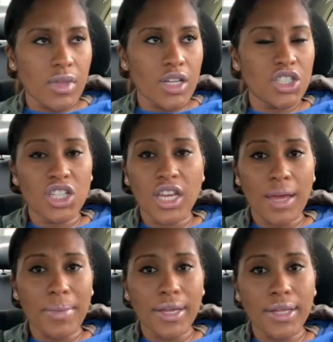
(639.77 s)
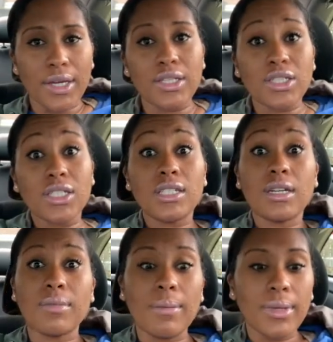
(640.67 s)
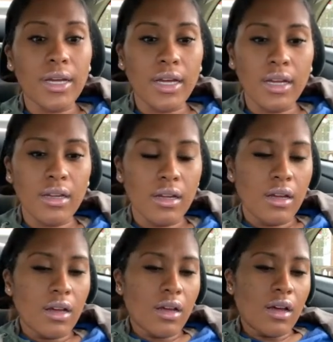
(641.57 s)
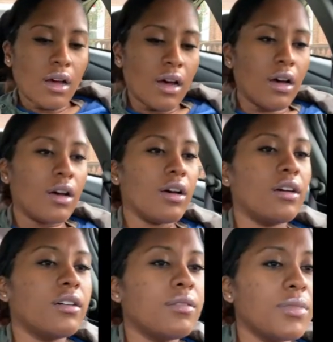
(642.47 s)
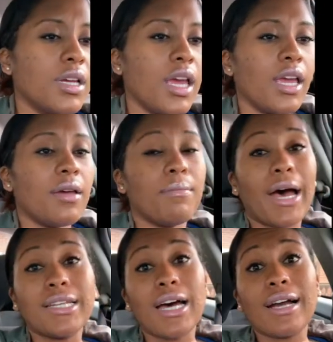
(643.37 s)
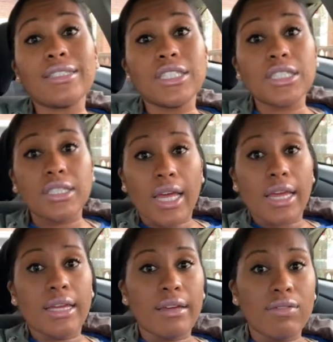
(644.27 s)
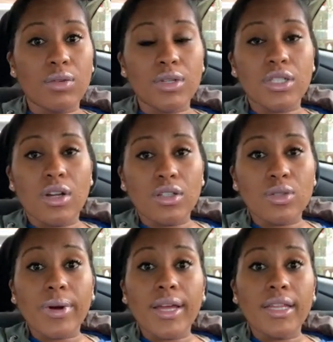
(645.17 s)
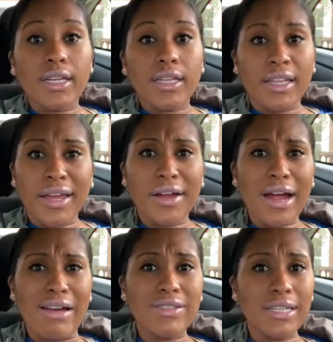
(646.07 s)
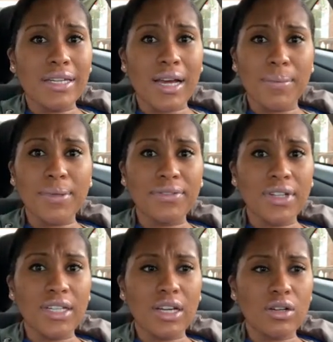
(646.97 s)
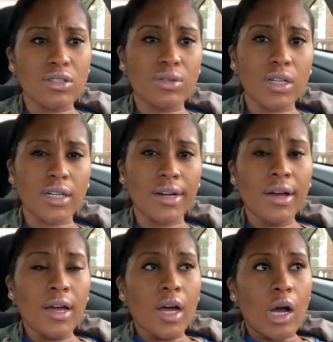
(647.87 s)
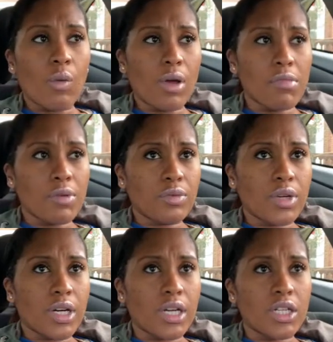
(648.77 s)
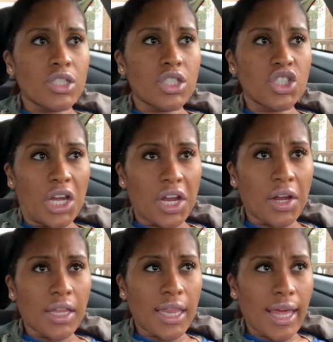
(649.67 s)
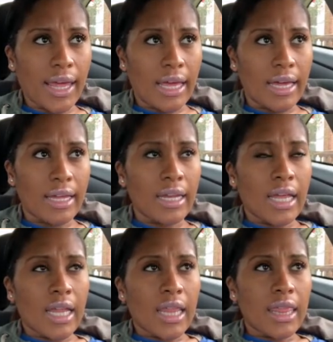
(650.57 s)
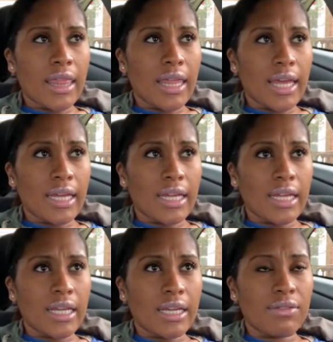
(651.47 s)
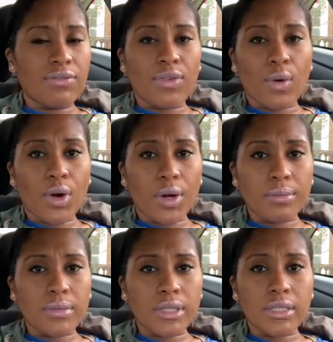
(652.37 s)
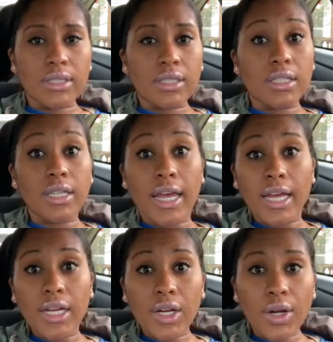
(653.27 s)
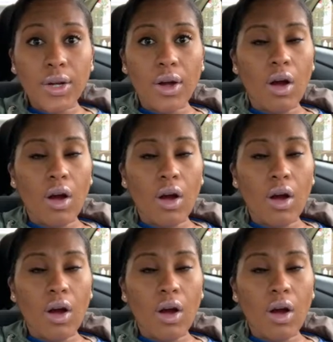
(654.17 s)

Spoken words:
she came back there and she took my blood. And my doctor, they give the results right then and there. I've seen a couple of videos where women were sharing that they didn't get informed until later,